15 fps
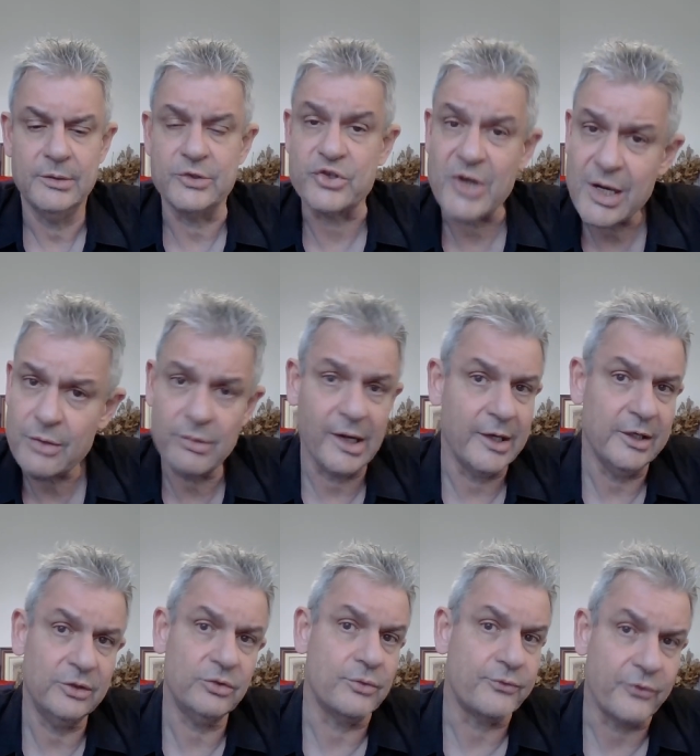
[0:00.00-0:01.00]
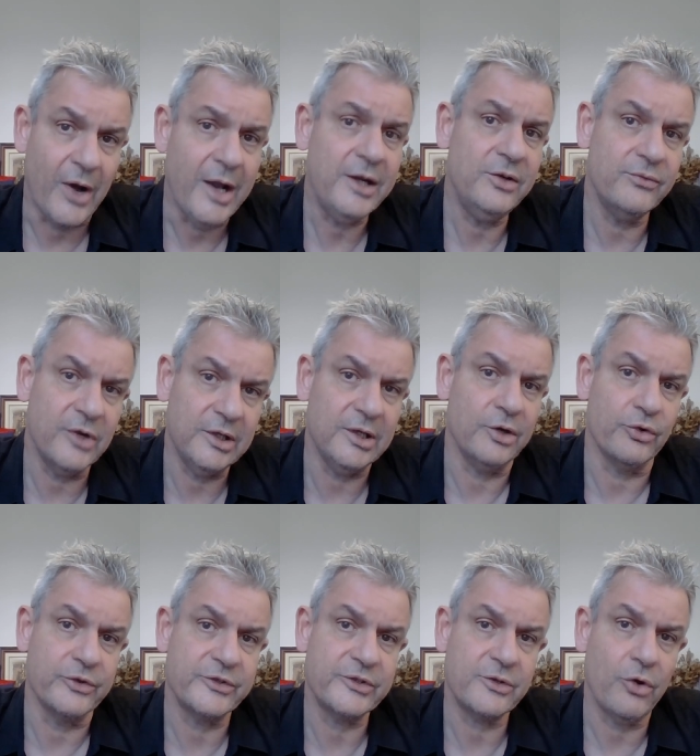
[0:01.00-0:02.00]
Generally, to find
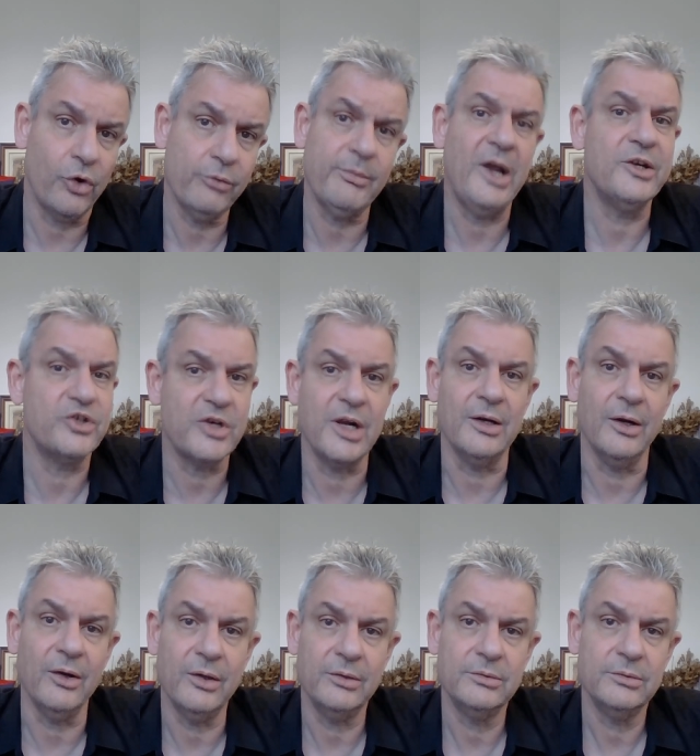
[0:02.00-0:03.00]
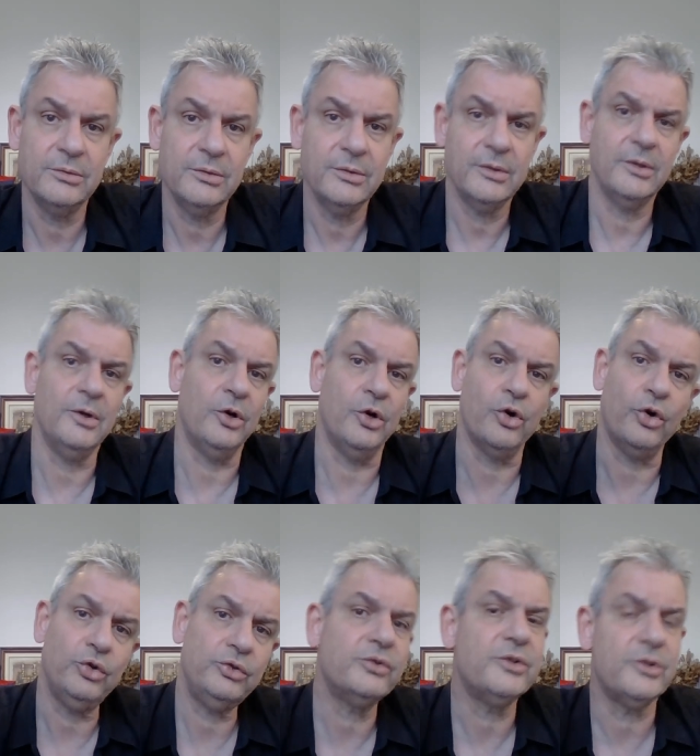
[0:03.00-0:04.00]
videos on my channel,
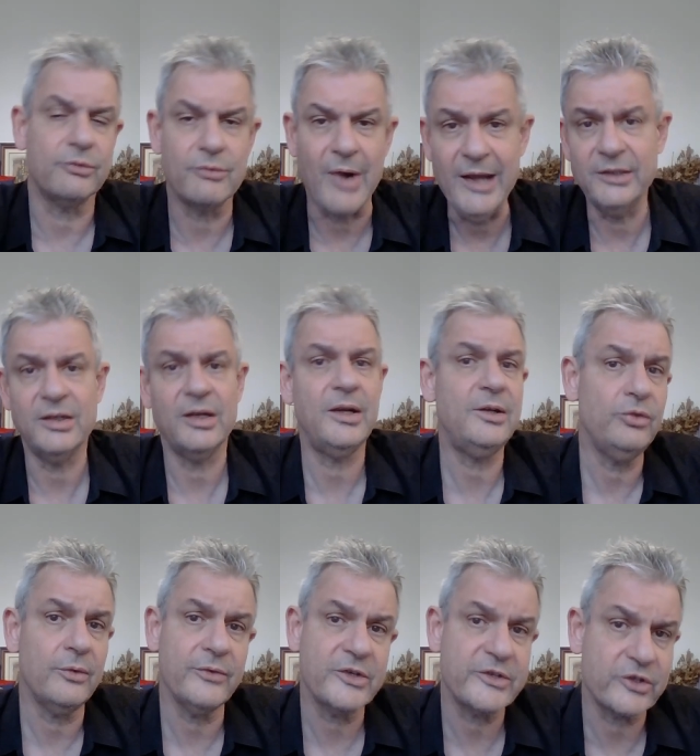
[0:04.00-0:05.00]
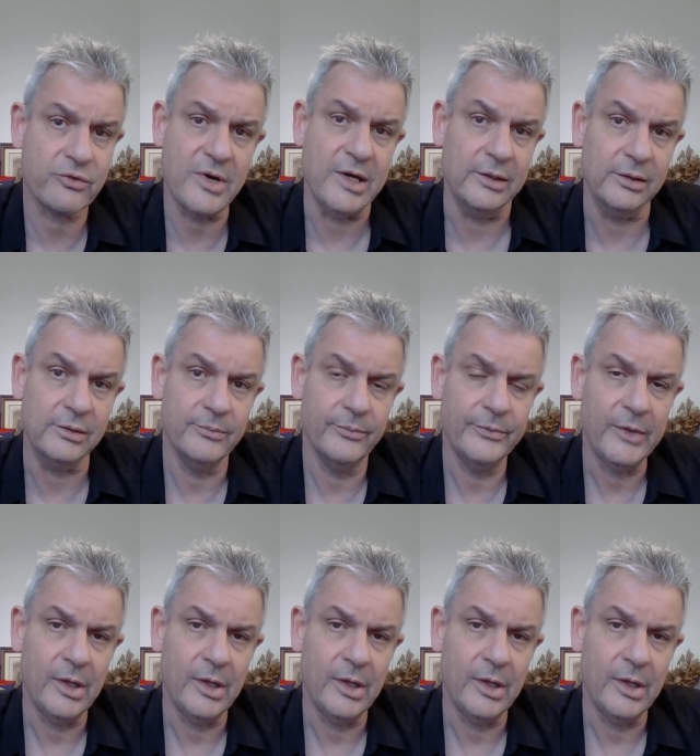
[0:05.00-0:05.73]
go to the right hand of the screen.